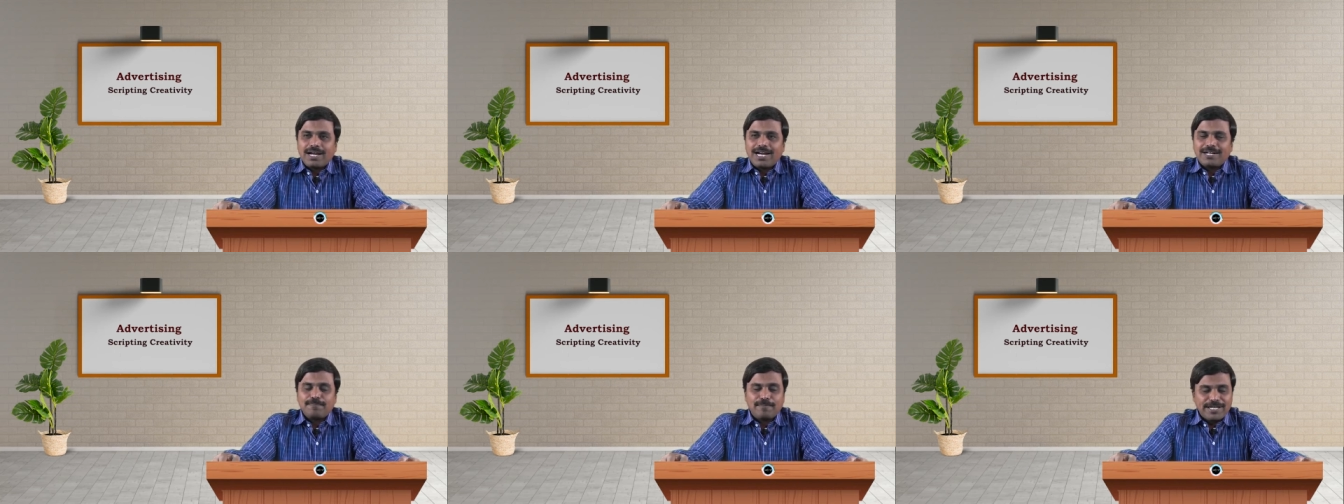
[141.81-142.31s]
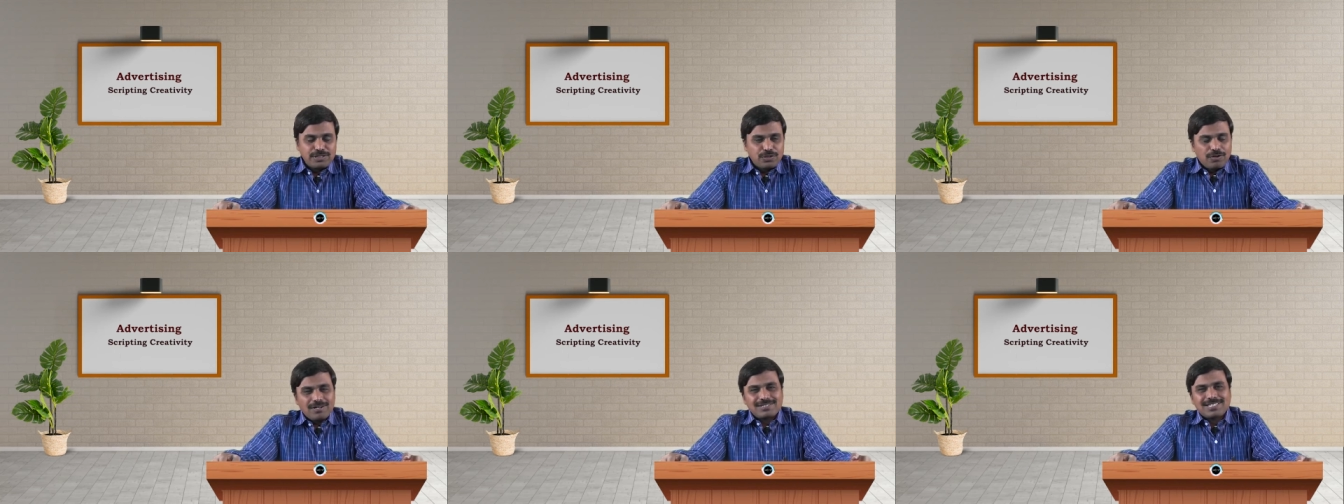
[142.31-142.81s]
and based
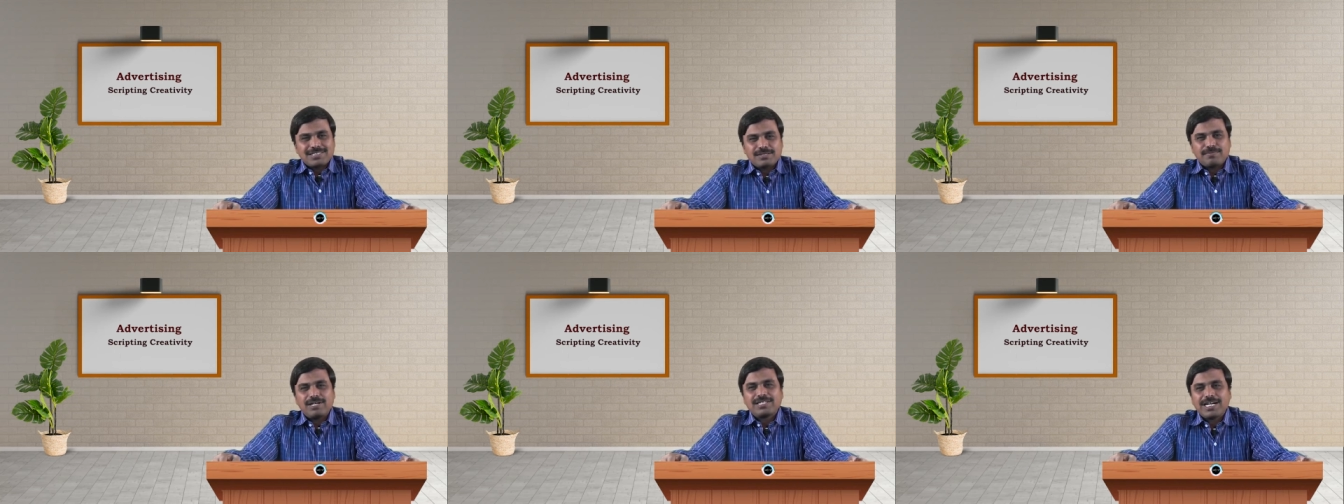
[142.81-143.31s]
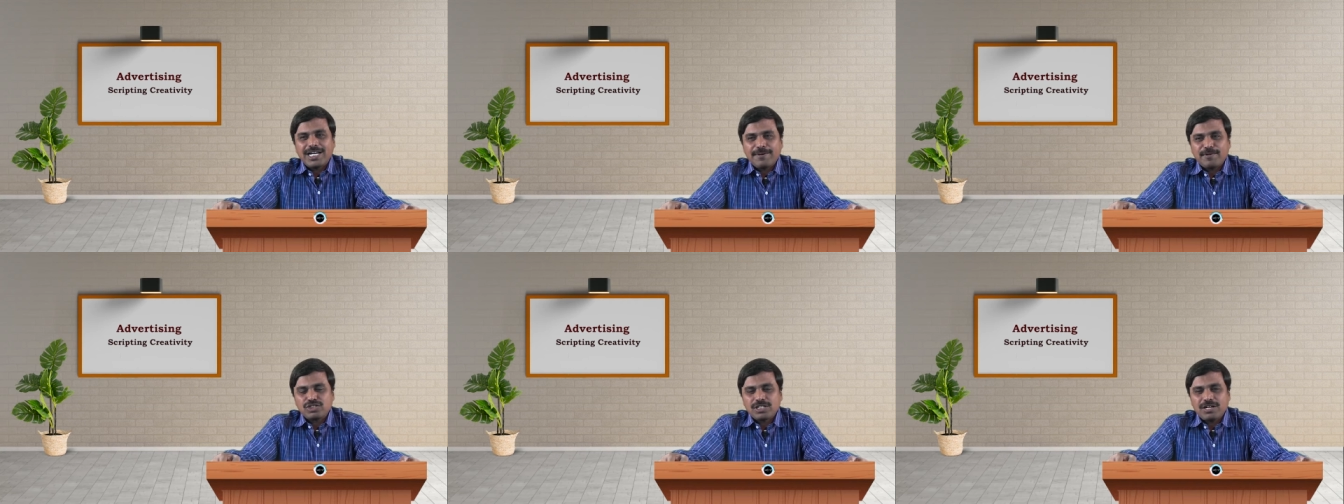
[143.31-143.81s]
on such
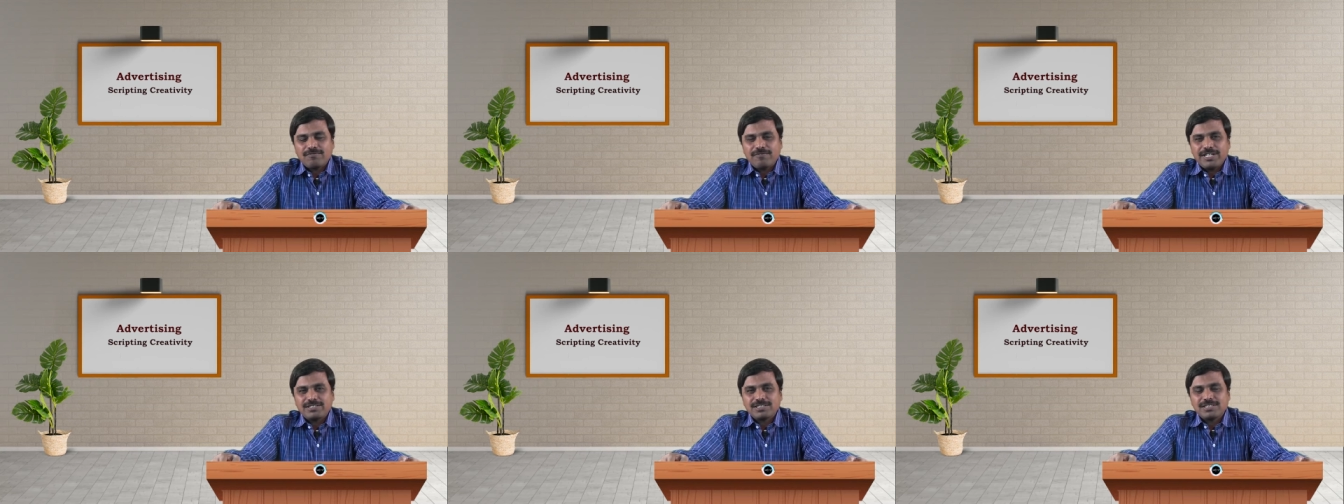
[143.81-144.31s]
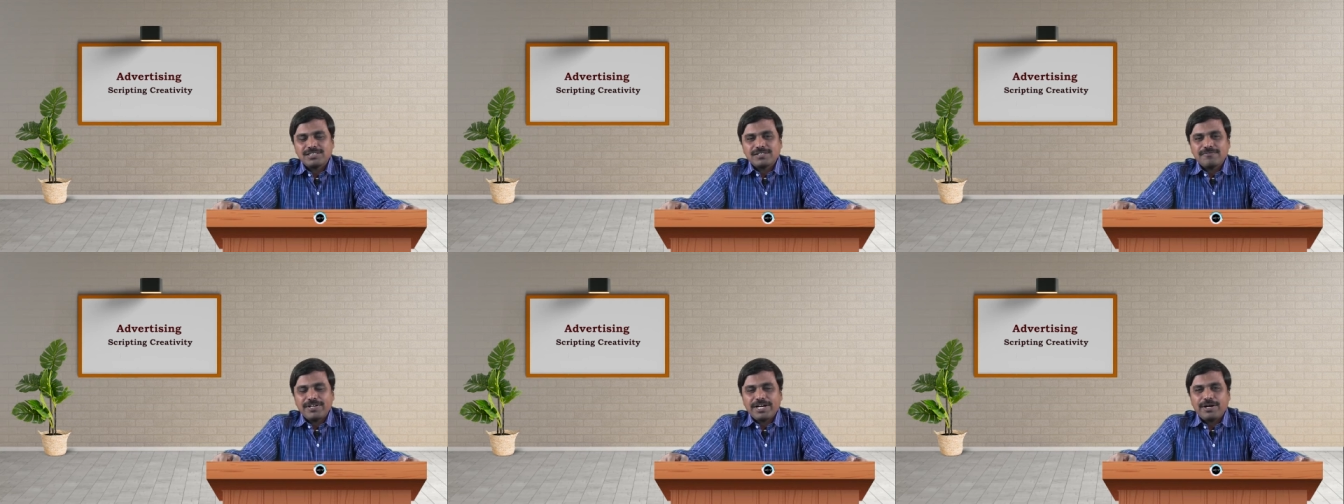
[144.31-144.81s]
multidimensional features,
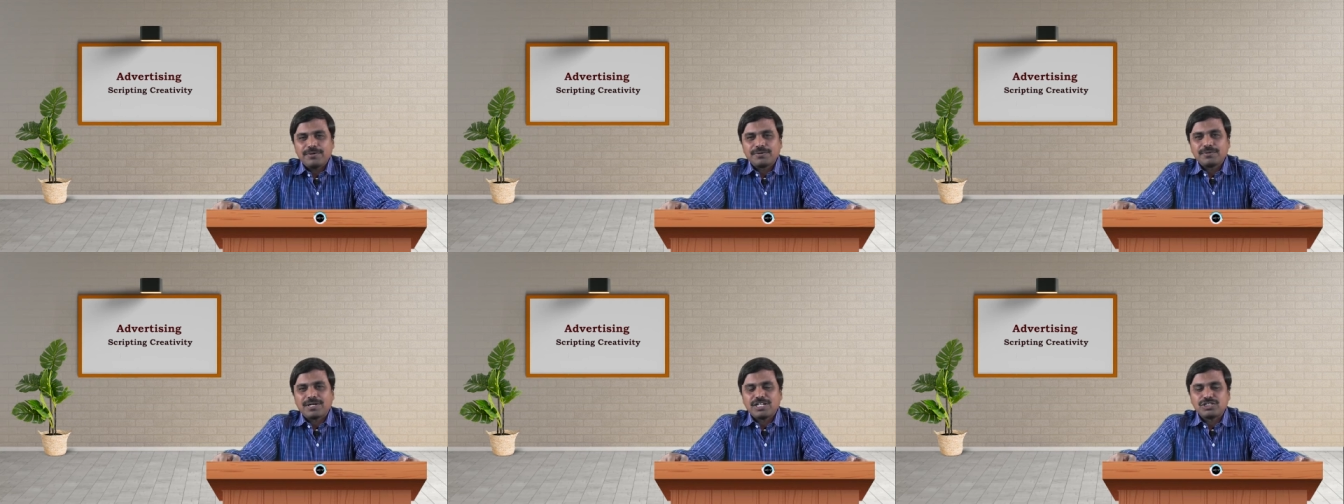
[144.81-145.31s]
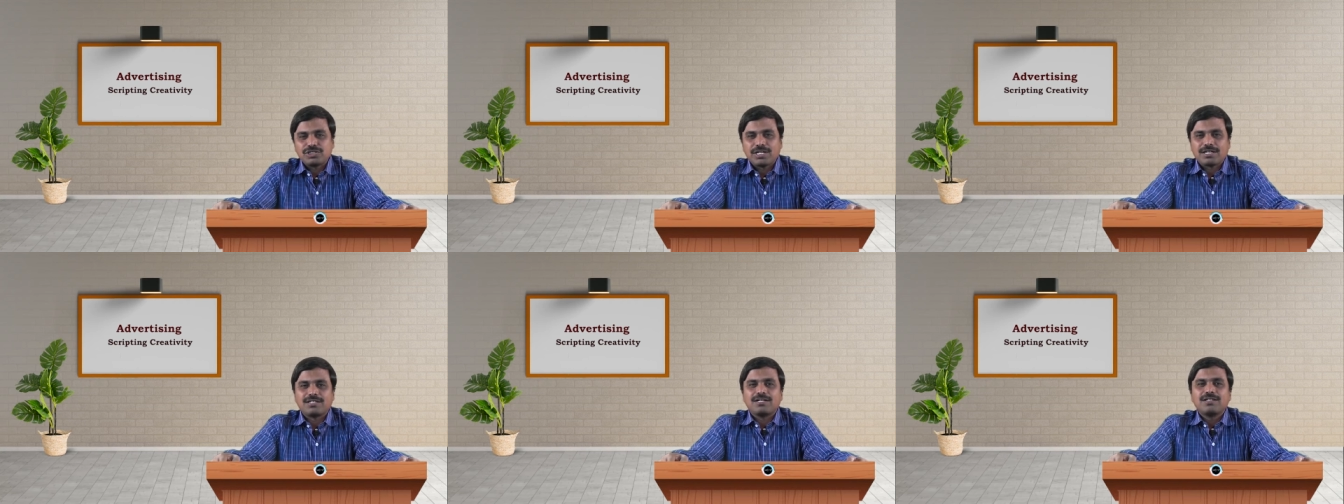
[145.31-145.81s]
we have to
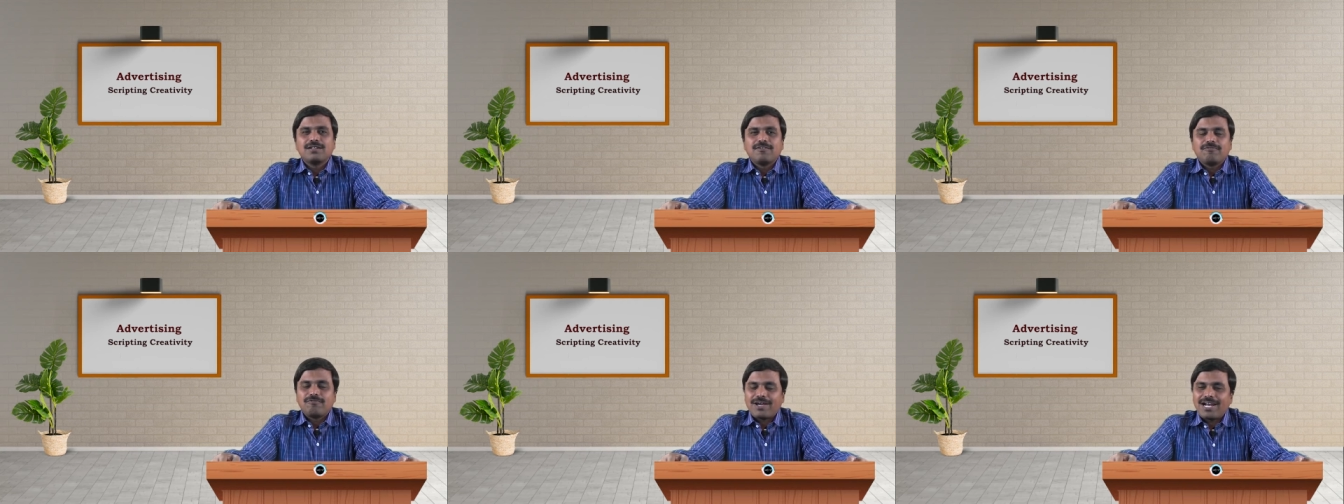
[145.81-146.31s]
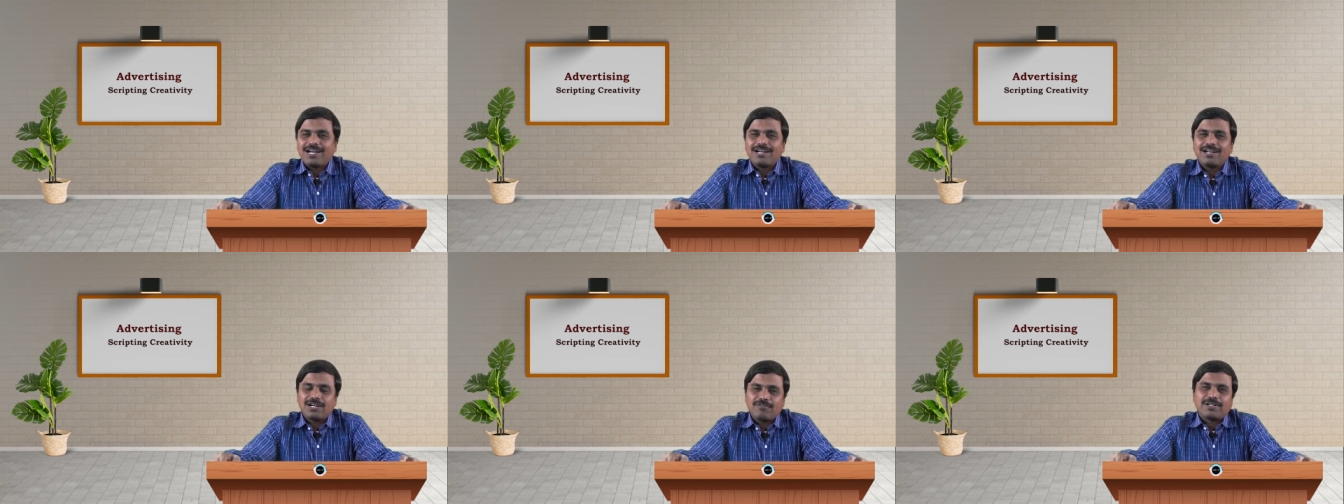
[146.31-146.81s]
construct
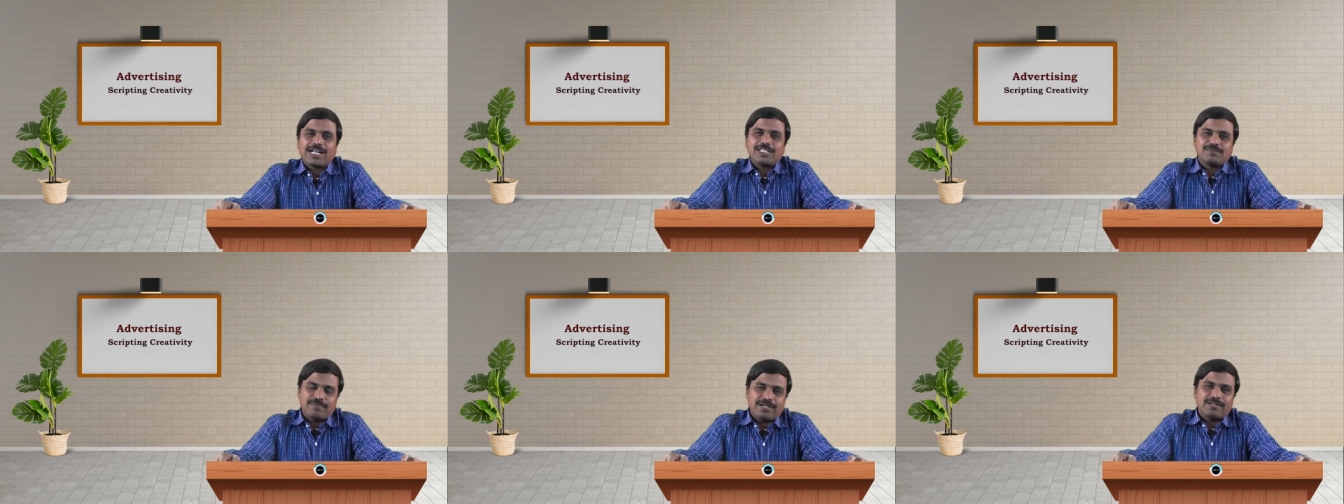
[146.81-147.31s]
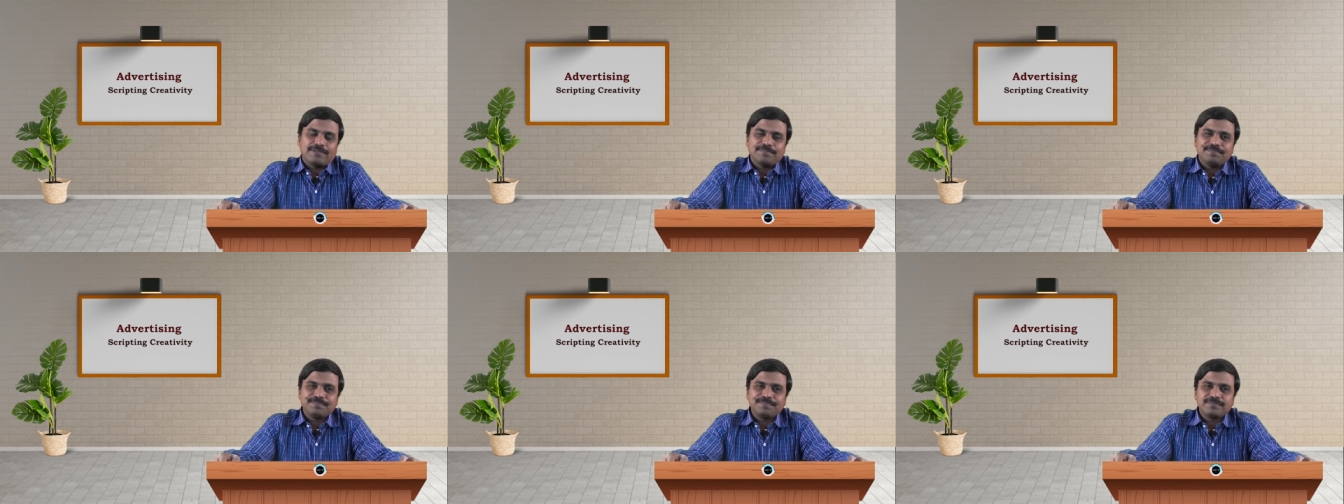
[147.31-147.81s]
valid advertisement
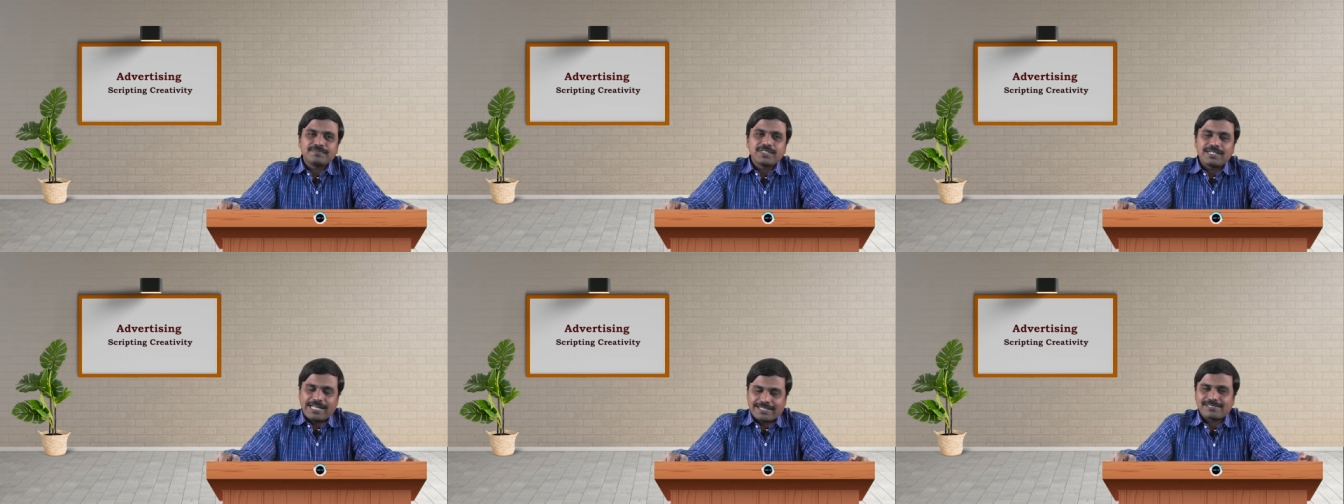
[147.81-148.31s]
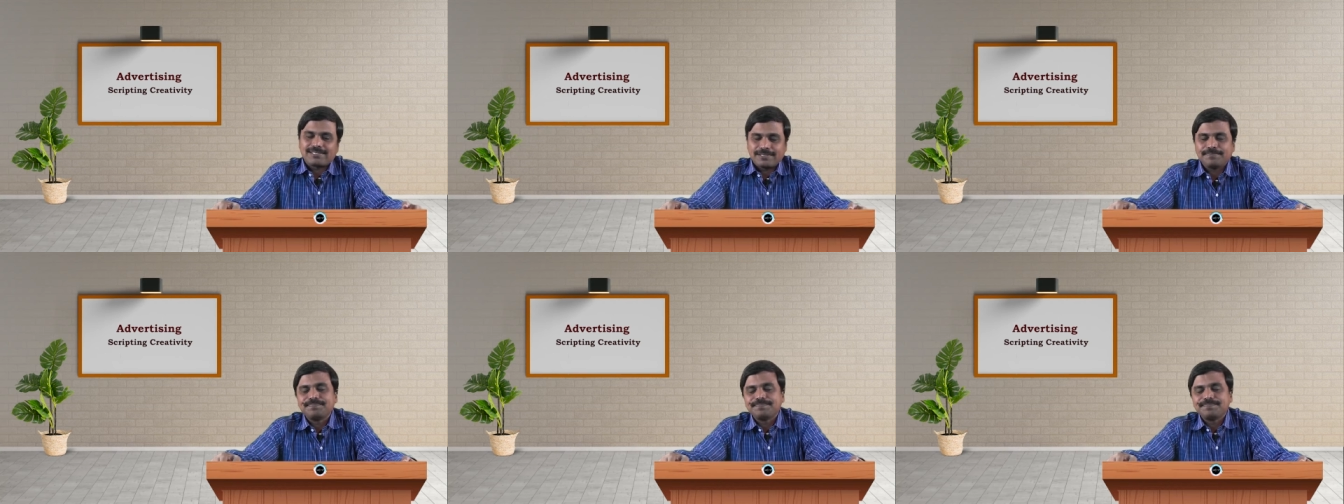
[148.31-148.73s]
text.